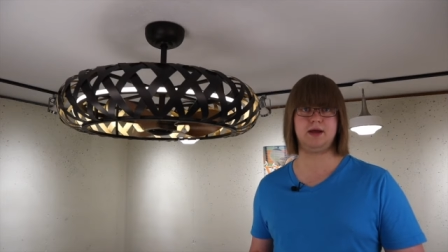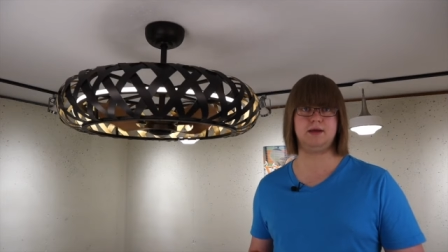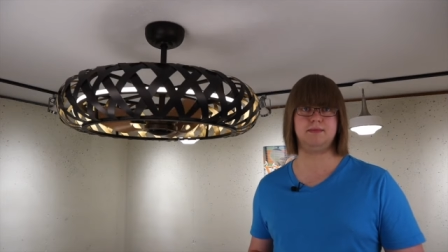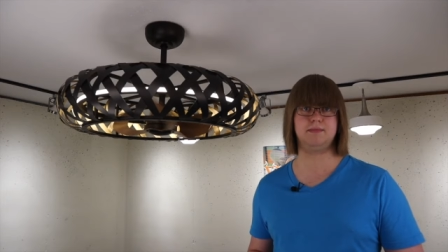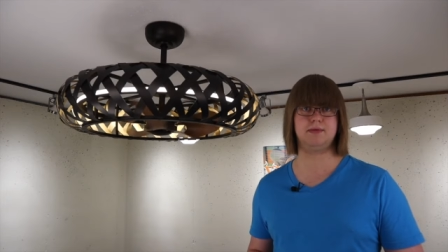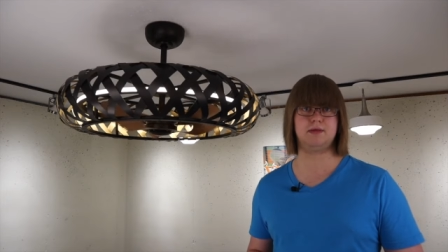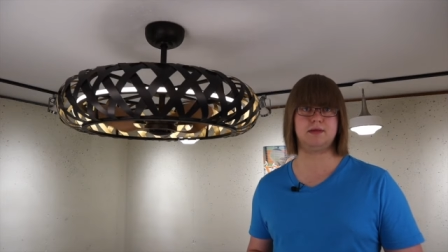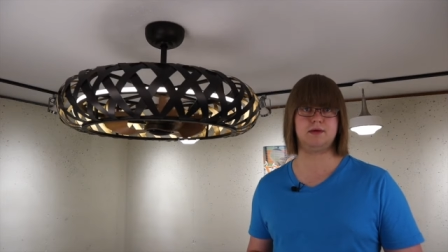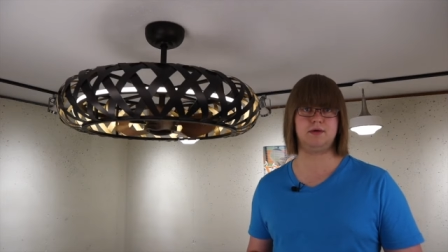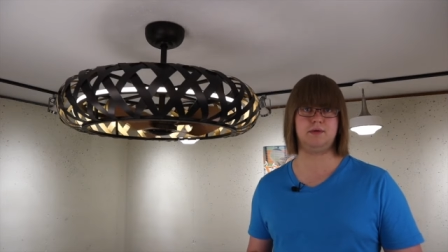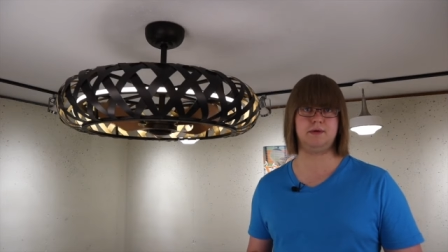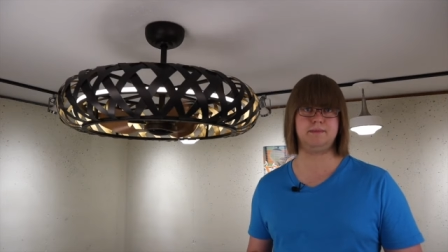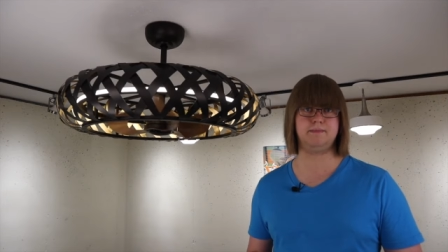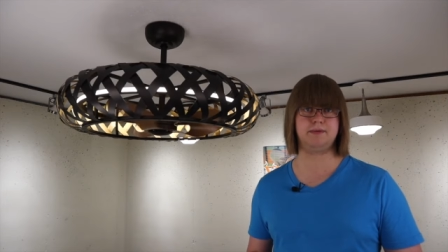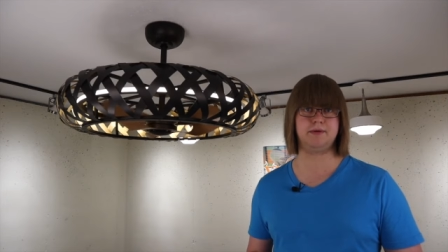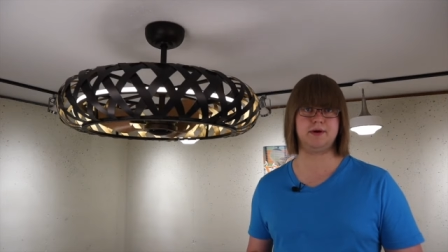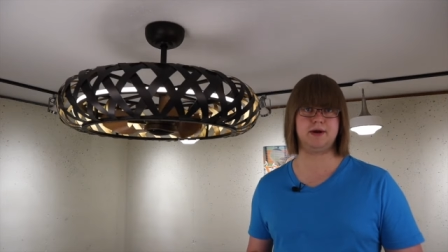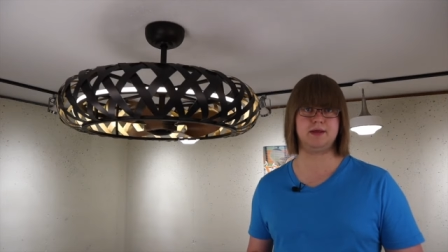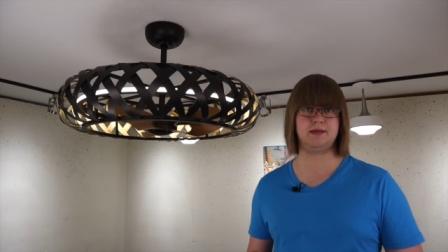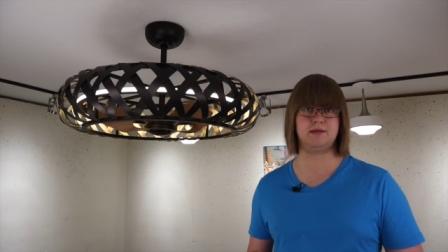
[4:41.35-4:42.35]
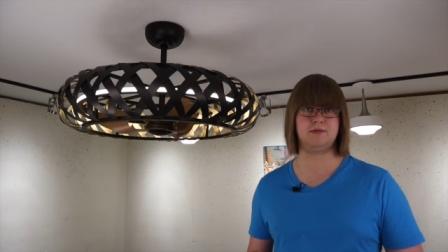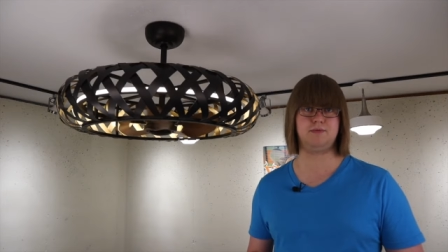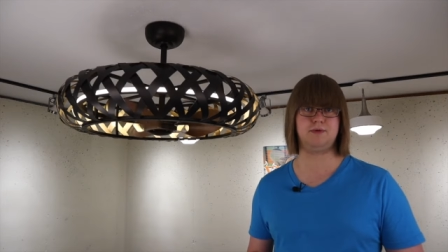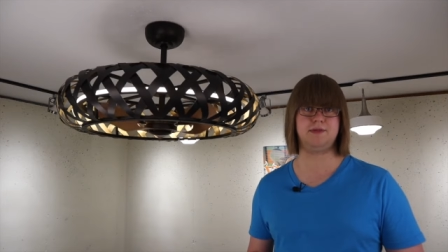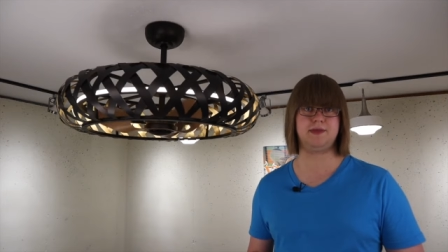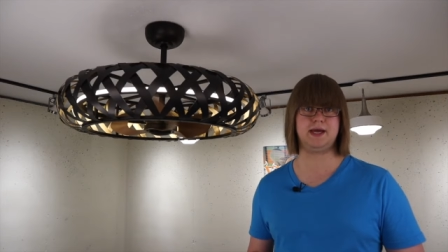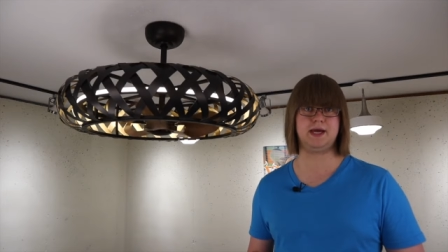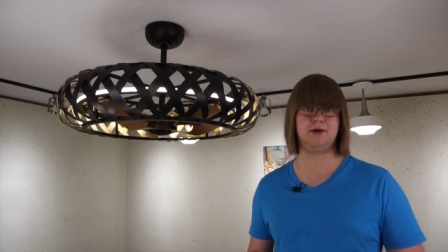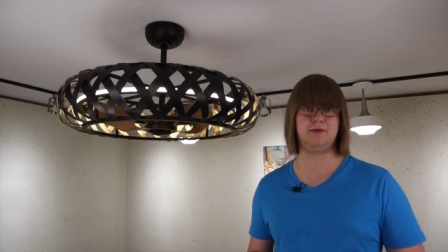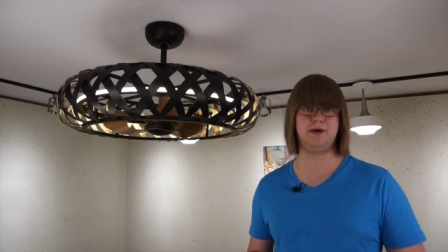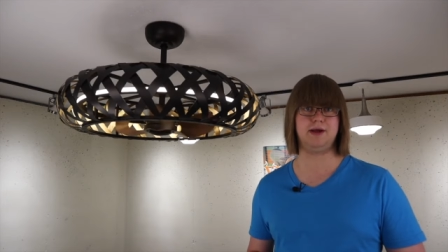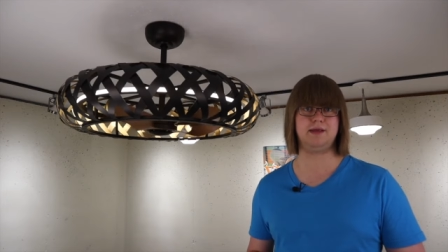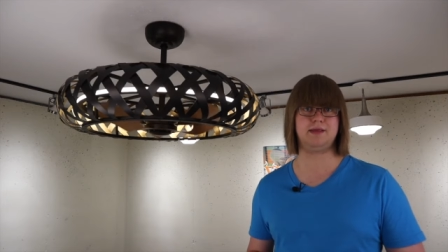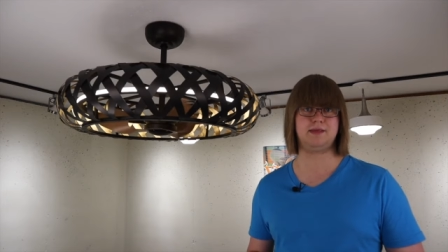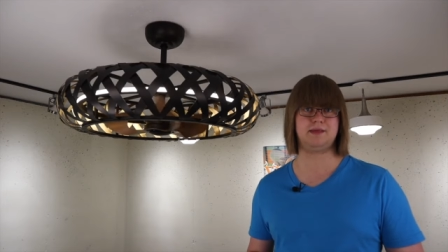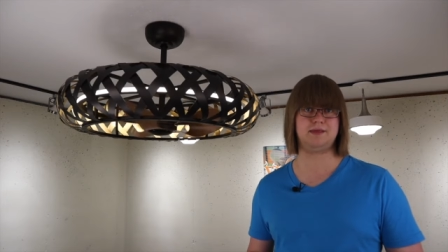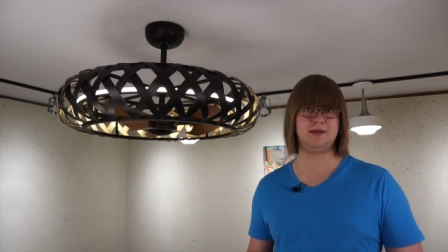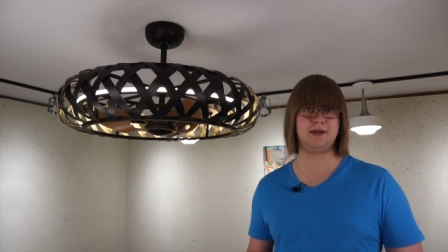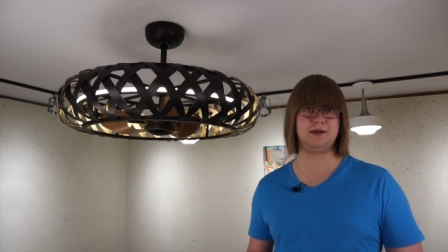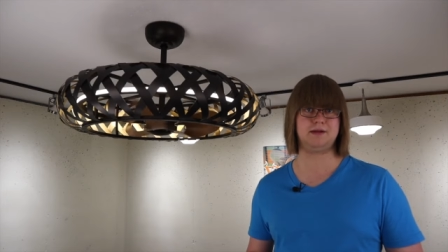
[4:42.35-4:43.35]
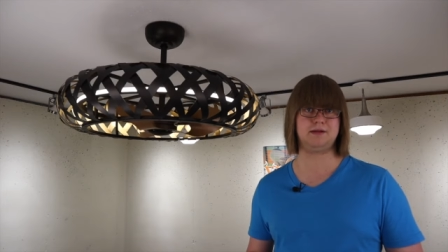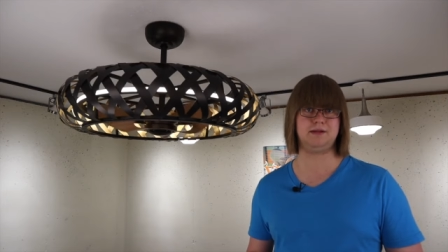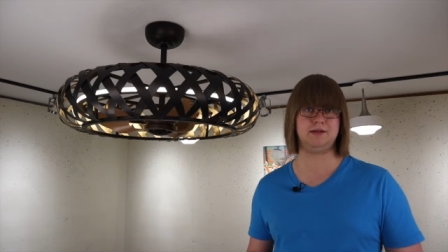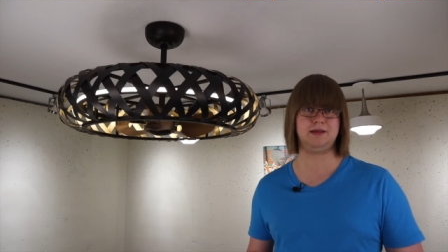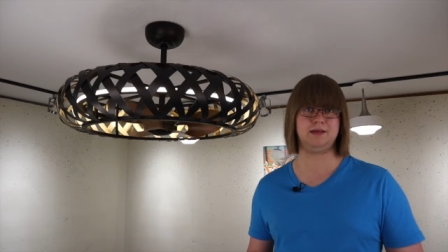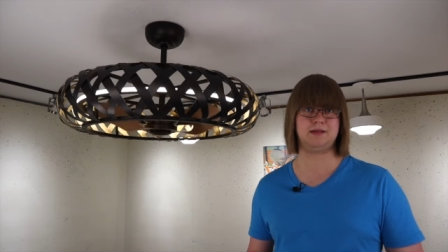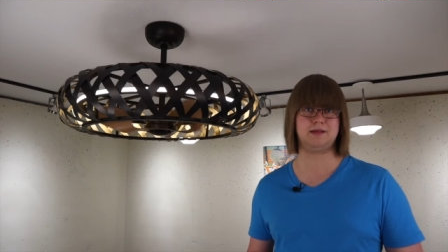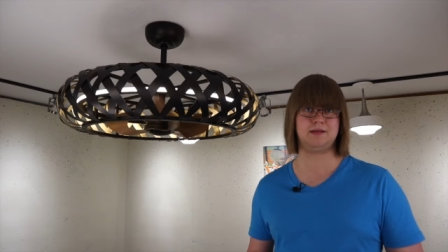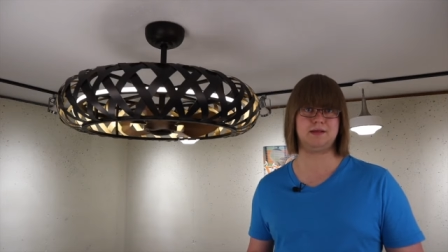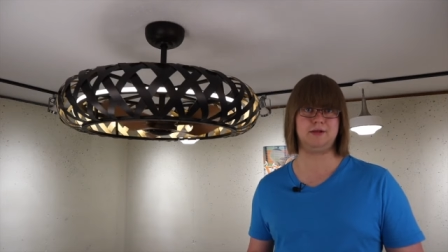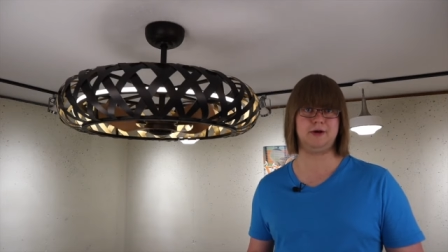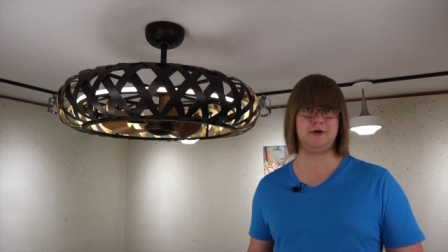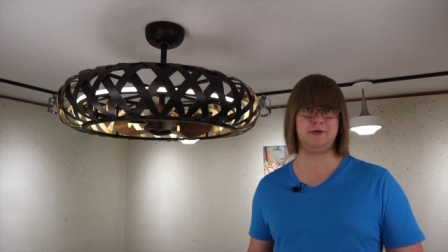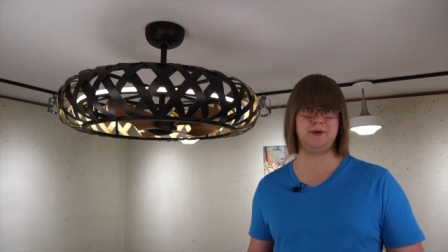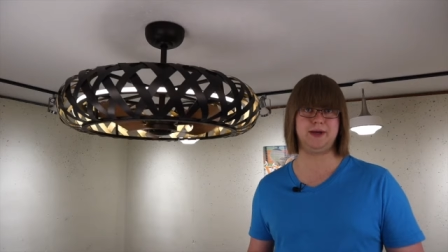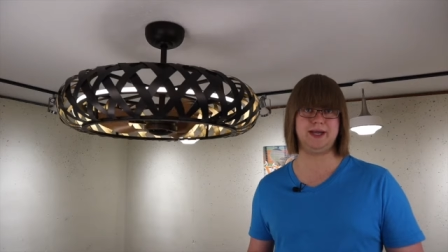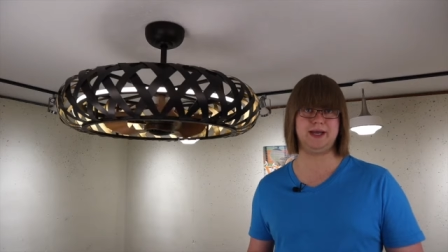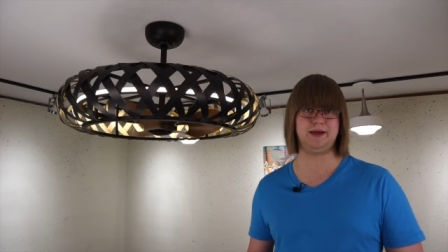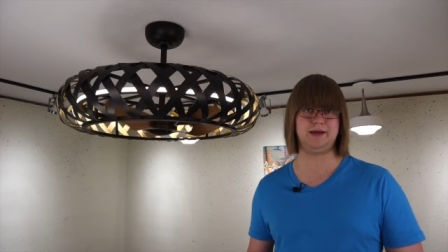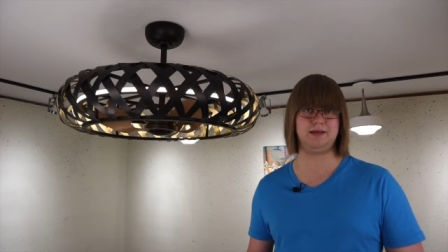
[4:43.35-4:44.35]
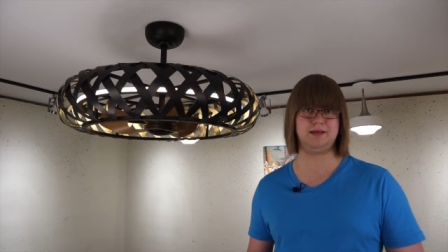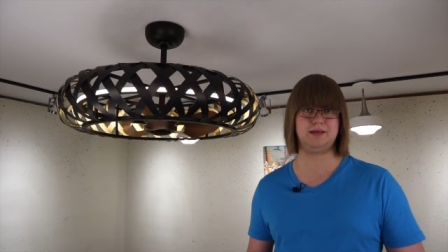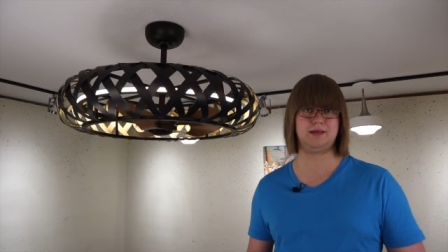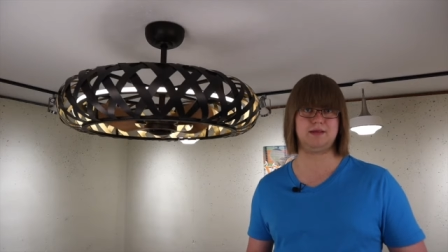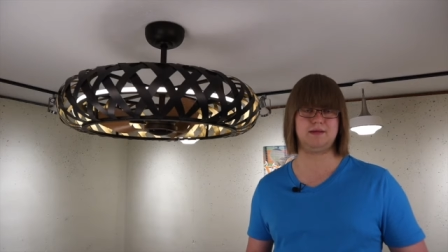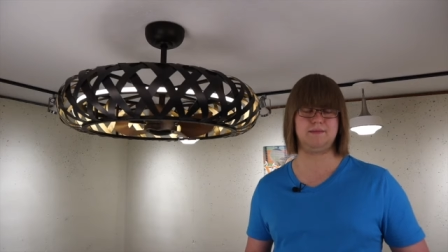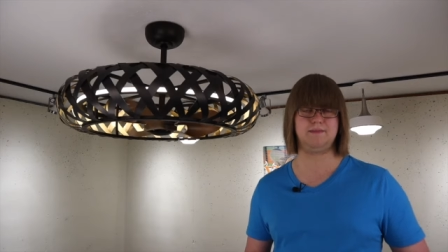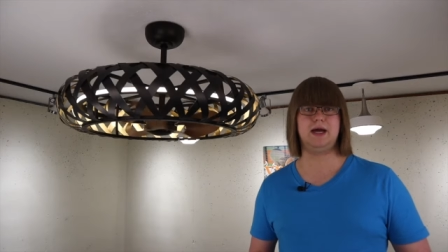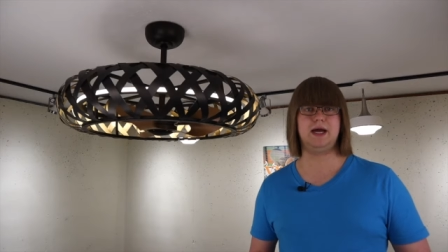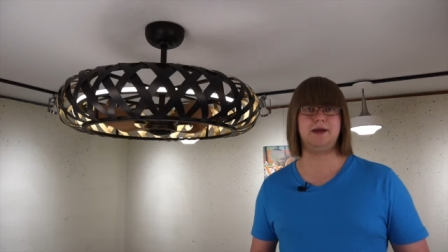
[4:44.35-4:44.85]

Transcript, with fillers: I am so impressed with how aesthetically slow it is.